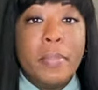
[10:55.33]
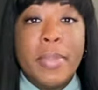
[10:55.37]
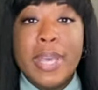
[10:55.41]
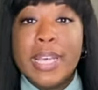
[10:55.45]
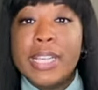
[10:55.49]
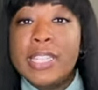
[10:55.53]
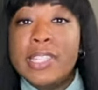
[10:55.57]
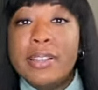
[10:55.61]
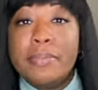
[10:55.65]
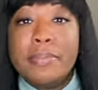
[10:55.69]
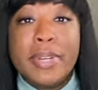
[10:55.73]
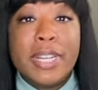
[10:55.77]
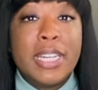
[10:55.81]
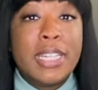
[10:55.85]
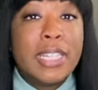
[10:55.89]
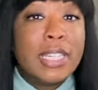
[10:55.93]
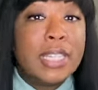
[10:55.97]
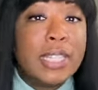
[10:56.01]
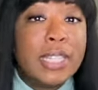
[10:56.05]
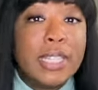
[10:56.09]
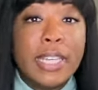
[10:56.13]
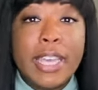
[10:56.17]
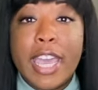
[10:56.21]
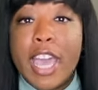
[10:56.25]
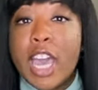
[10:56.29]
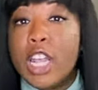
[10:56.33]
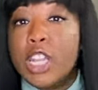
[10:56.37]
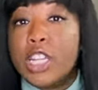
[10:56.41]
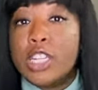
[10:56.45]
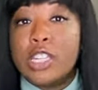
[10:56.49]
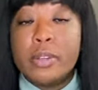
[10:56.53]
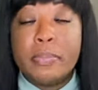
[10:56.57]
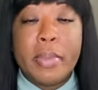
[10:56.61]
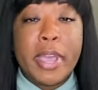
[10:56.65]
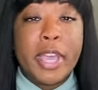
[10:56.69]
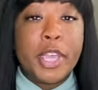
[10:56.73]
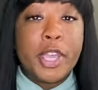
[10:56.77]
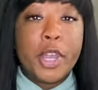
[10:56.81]
mix some niches together
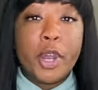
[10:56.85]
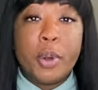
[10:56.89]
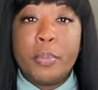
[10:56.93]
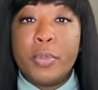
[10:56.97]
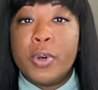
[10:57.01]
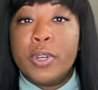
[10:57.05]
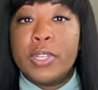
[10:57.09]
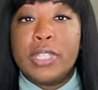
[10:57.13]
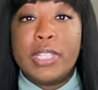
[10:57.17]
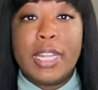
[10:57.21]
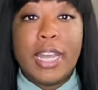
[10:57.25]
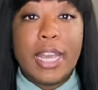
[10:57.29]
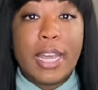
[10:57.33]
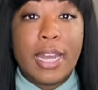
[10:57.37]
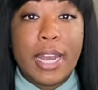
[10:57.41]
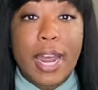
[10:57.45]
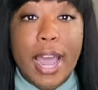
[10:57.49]
to make your book stand